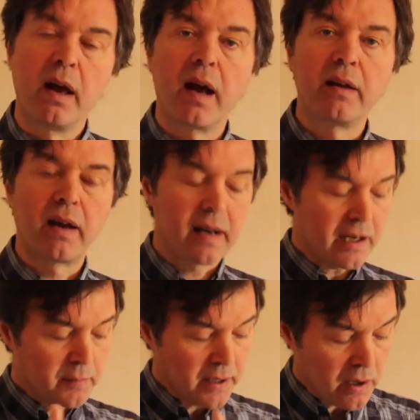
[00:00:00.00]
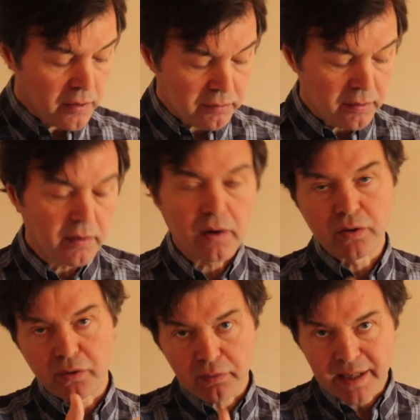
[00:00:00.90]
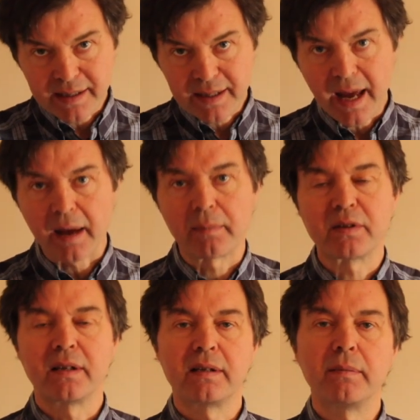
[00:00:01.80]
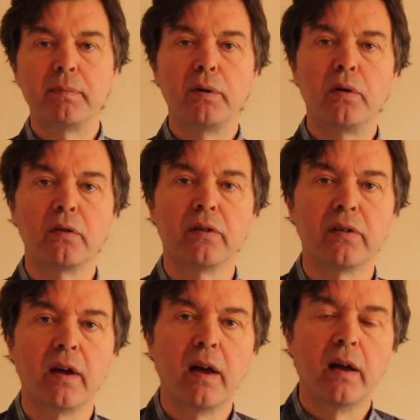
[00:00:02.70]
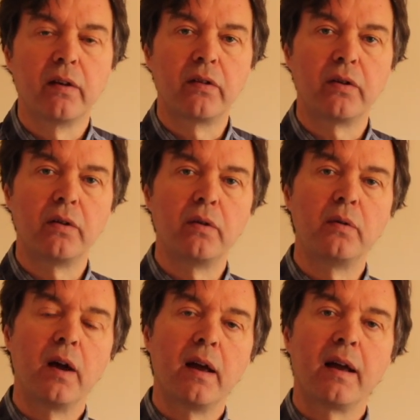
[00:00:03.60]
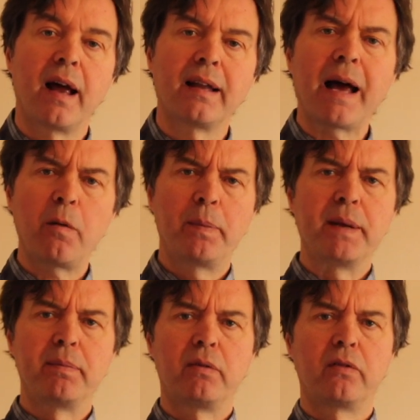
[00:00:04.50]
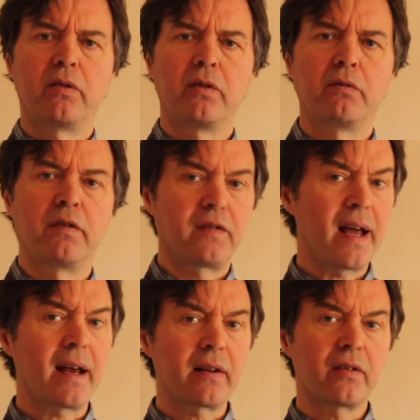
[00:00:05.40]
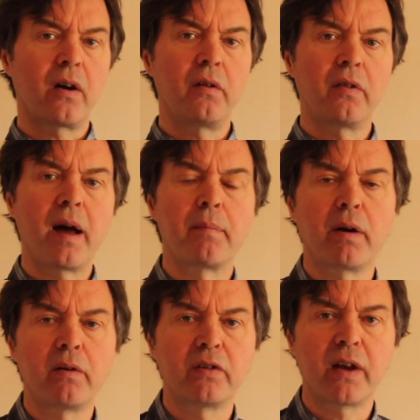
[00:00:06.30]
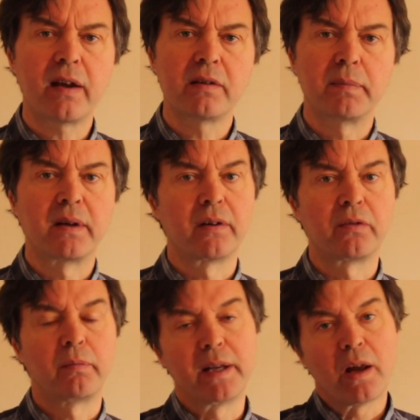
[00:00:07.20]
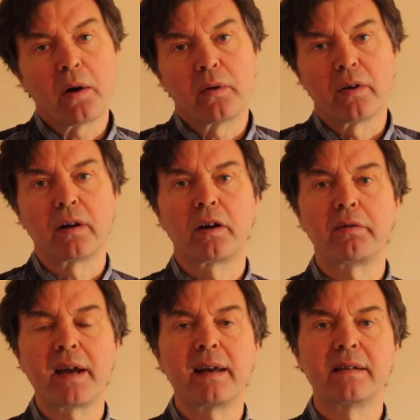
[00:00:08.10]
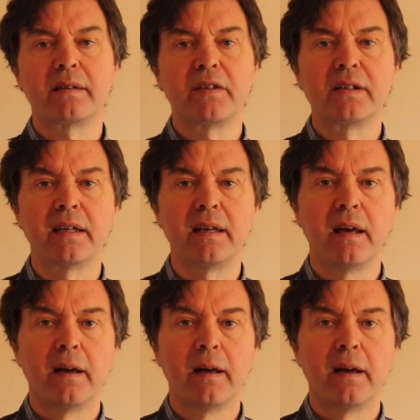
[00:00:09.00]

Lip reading: And as we go through those three steps, it's important to allow people to reflect on that process, because we know that creativity